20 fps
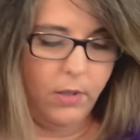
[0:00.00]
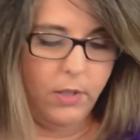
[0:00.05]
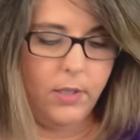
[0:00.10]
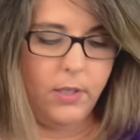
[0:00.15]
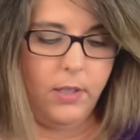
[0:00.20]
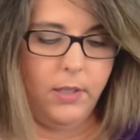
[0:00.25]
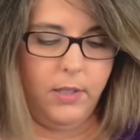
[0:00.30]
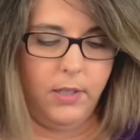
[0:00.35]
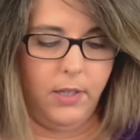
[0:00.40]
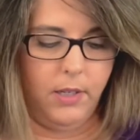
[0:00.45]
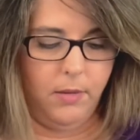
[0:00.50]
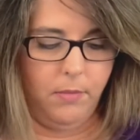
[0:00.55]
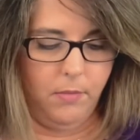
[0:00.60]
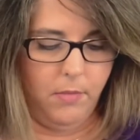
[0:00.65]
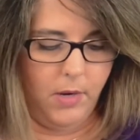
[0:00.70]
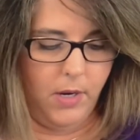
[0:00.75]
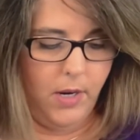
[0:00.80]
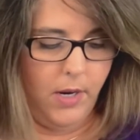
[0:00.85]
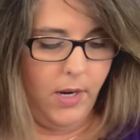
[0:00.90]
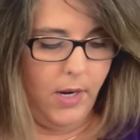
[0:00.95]
This is
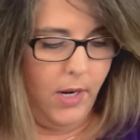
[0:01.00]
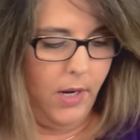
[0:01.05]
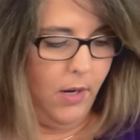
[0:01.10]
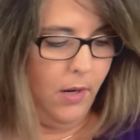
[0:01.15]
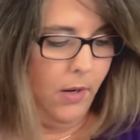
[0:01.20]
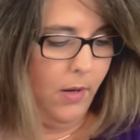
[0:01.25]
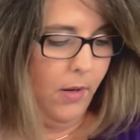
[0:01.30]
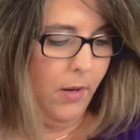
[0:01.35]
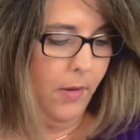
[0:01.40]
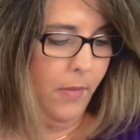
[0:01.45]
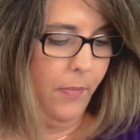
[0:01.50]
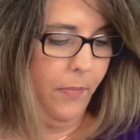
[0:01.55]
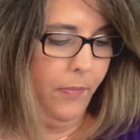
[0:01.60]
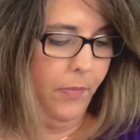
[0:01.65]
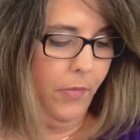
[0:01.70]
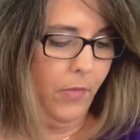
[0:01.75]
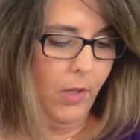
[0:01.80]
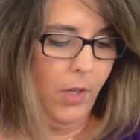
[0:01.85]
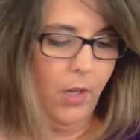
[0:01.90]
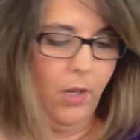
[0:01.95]
in my
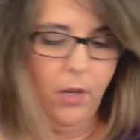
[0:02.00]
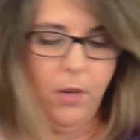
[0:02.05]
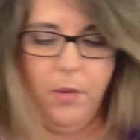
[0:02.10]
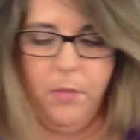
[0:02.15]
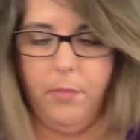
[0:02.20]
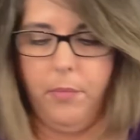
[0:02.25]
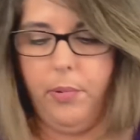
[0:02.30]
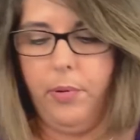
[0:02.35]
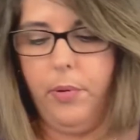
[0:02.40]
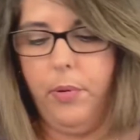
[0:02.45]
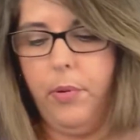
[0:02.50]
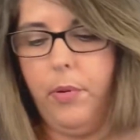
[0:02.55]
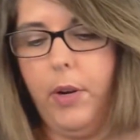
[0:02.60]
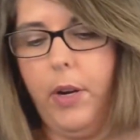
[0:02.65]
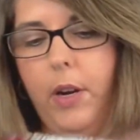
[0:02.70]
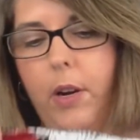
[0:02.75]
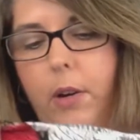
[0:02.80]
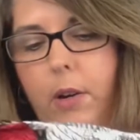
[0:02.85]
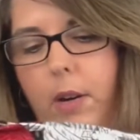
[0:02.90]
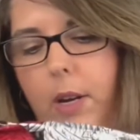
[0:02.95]

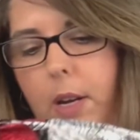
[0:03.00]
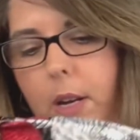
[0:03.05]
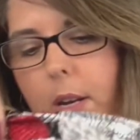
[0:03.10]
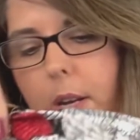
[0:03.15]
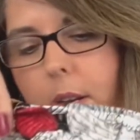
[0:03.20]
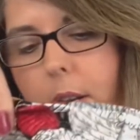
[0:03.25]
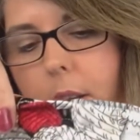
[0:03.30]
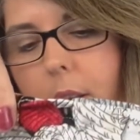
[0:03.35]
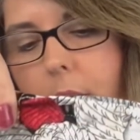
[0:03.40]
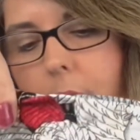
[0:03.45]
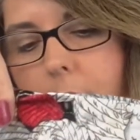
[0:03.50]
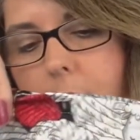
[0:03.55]
Prairie